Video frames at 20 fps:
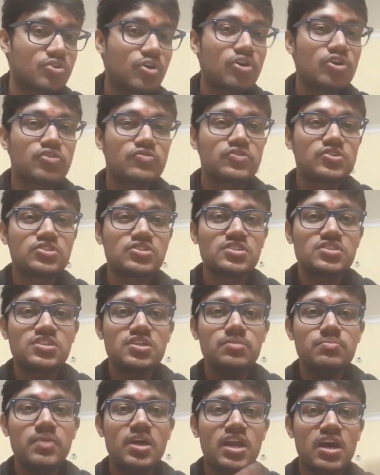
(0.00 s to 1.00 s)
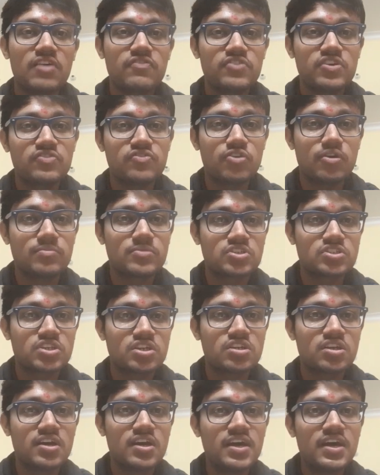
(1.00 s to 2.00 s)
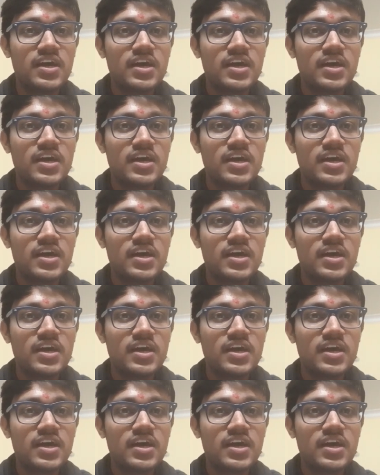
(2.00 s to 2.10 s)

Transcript: not towards the sun but away from the sun.